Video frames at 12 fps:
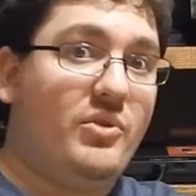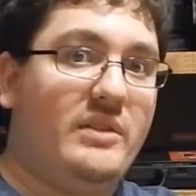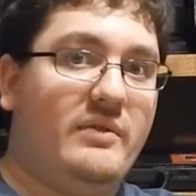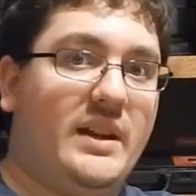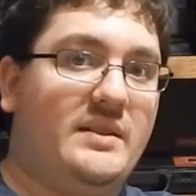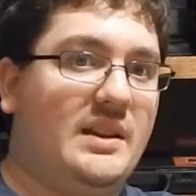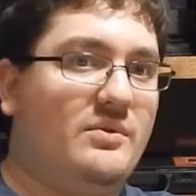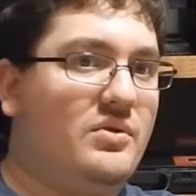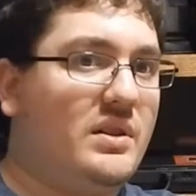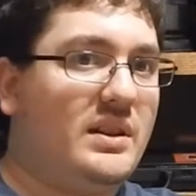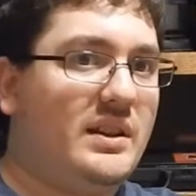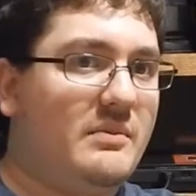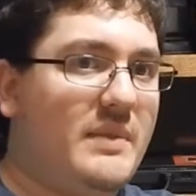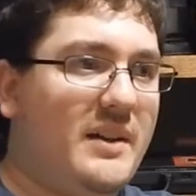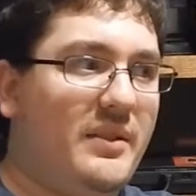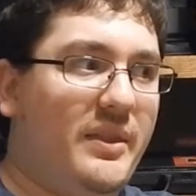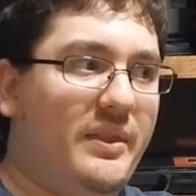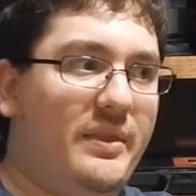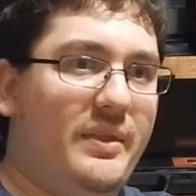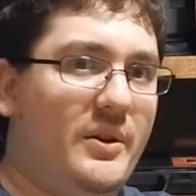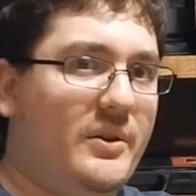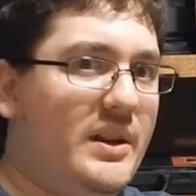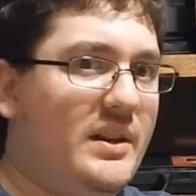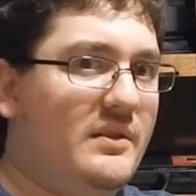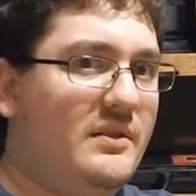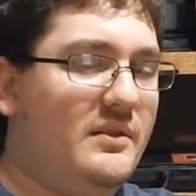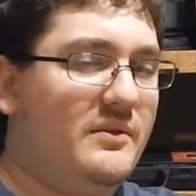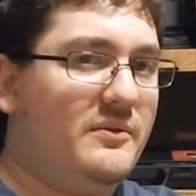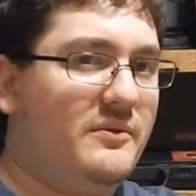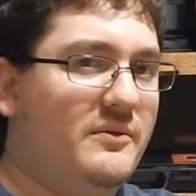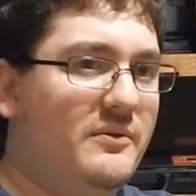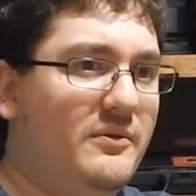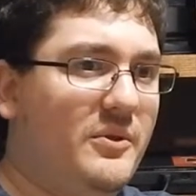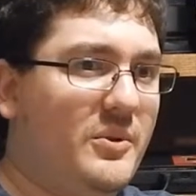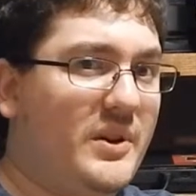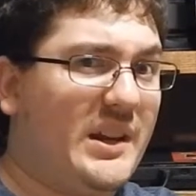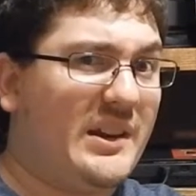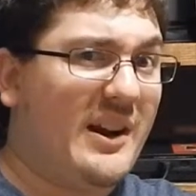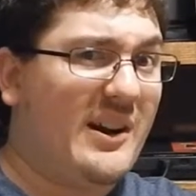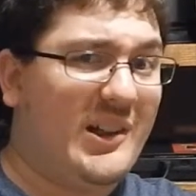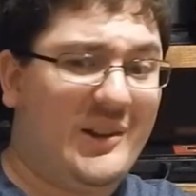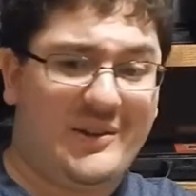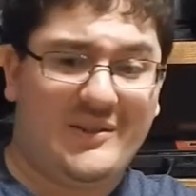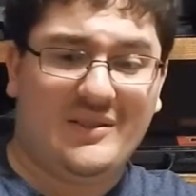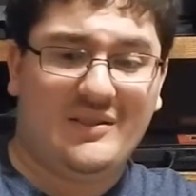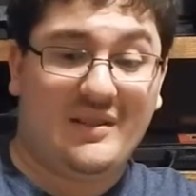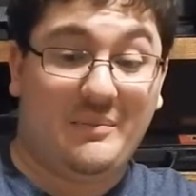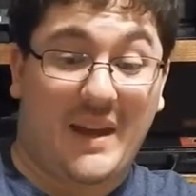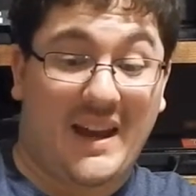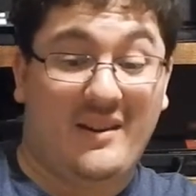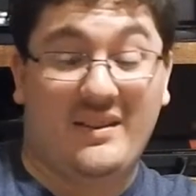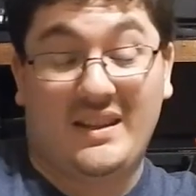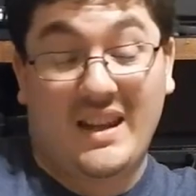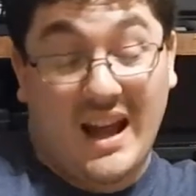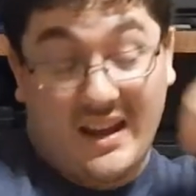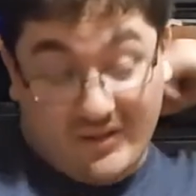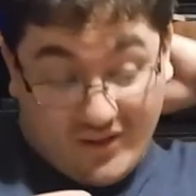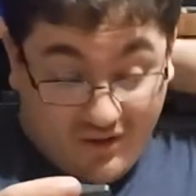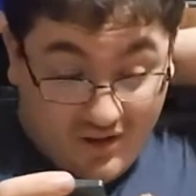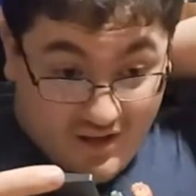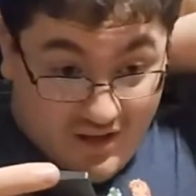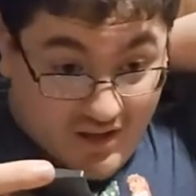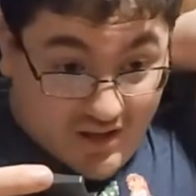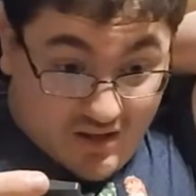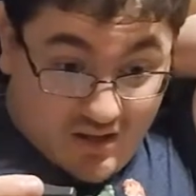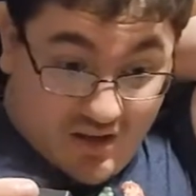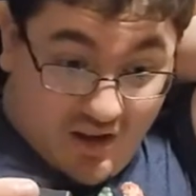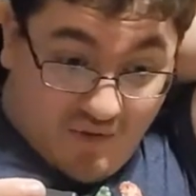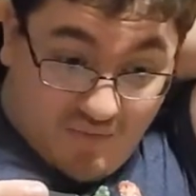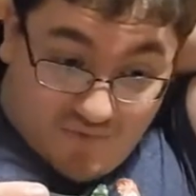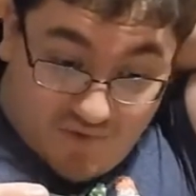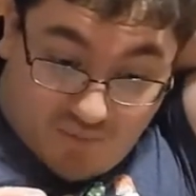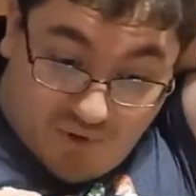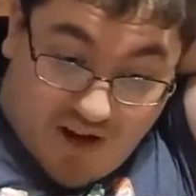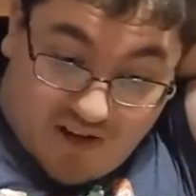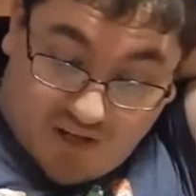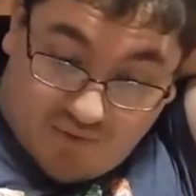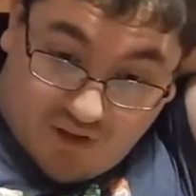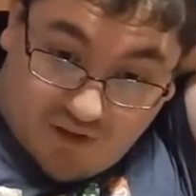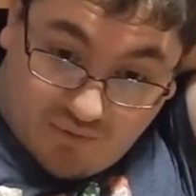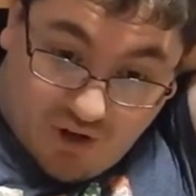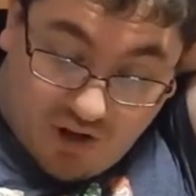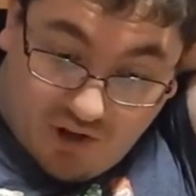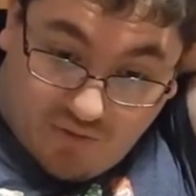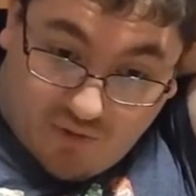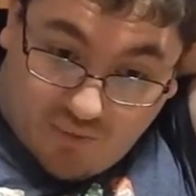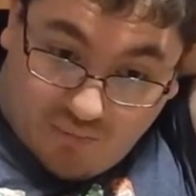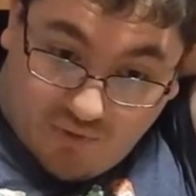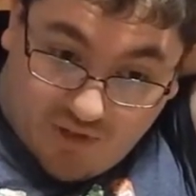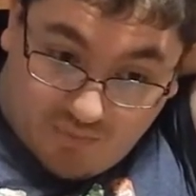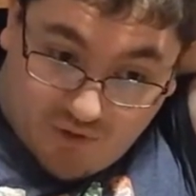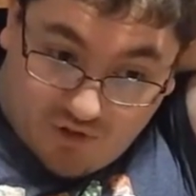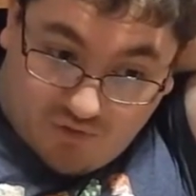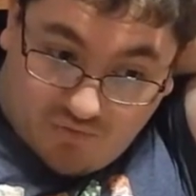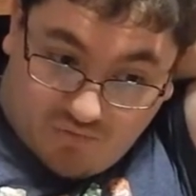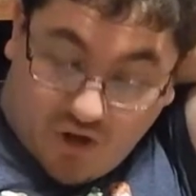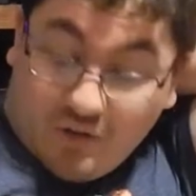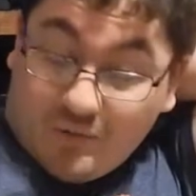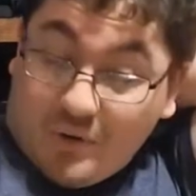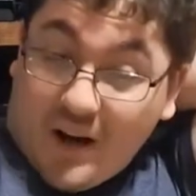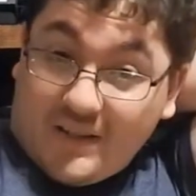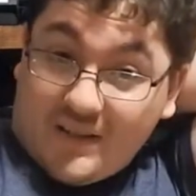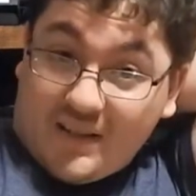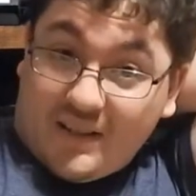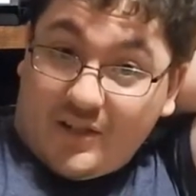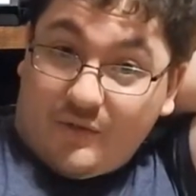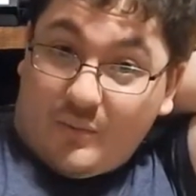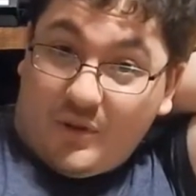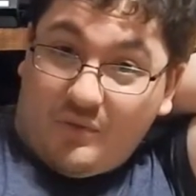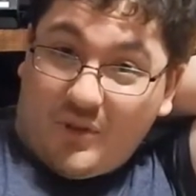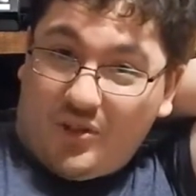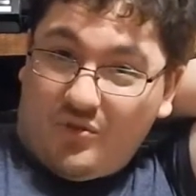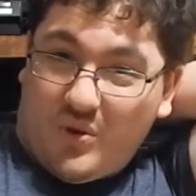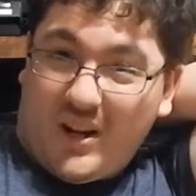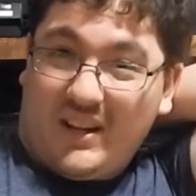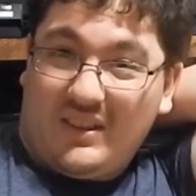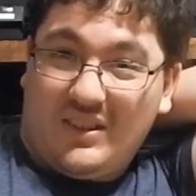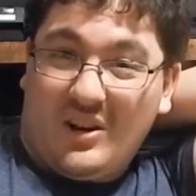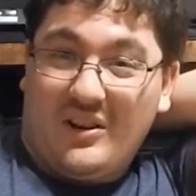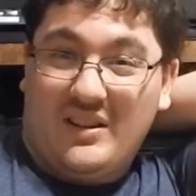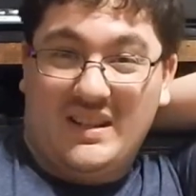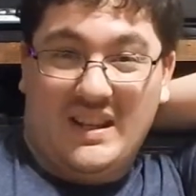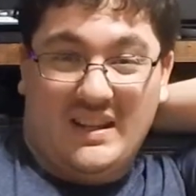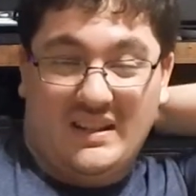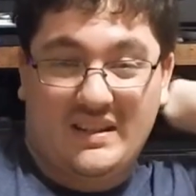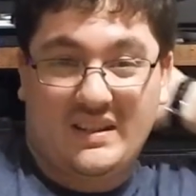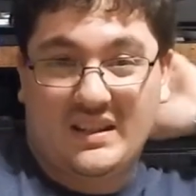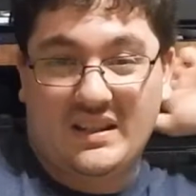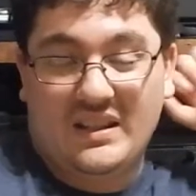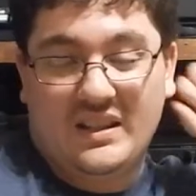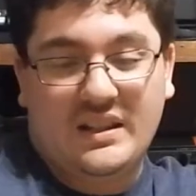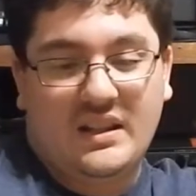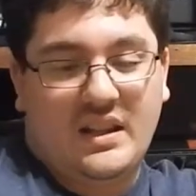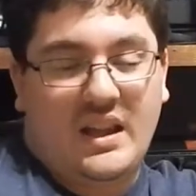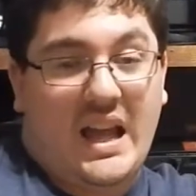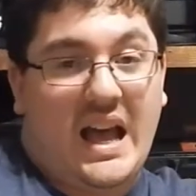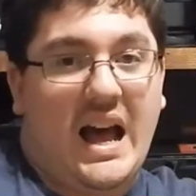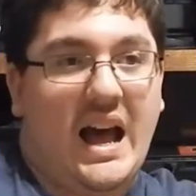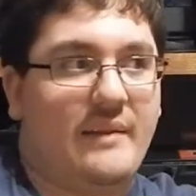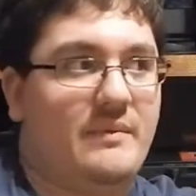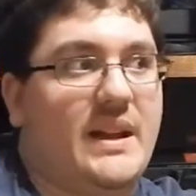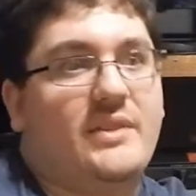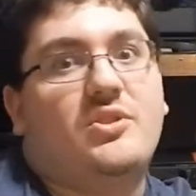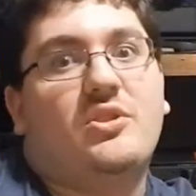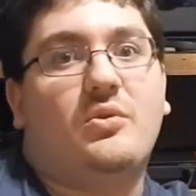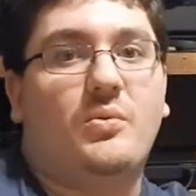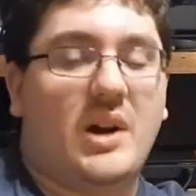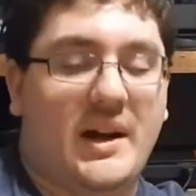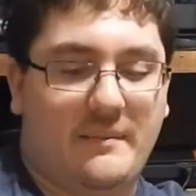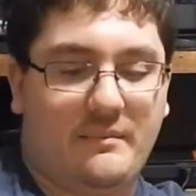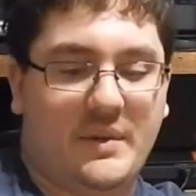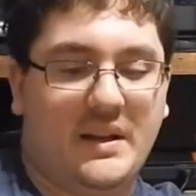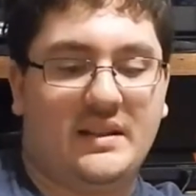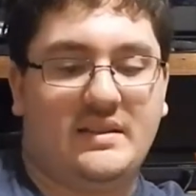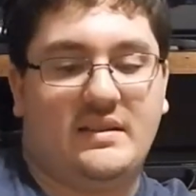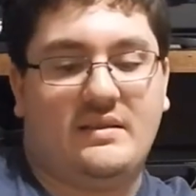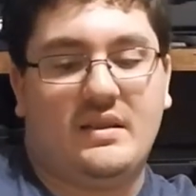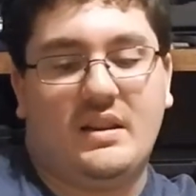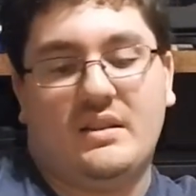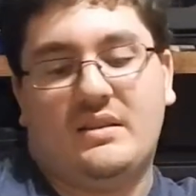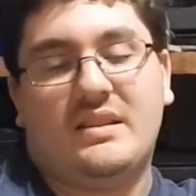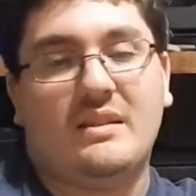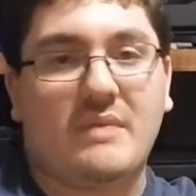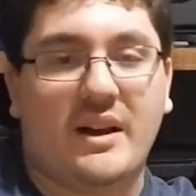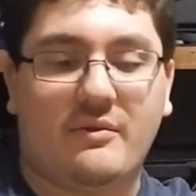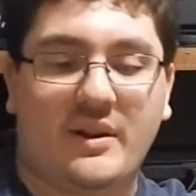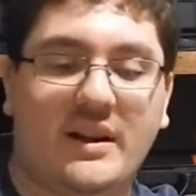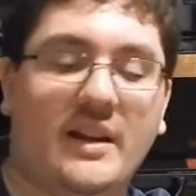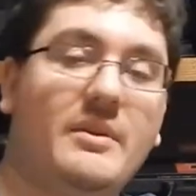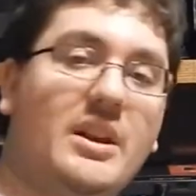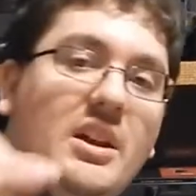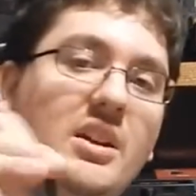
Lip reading: Boy Advance game, trending at about $30 to $40, apparently? I don't know. The prices for this were all over the place. Well, the prices on this were between $20 and $36. I'm not sure why, but it's a semi-rare game.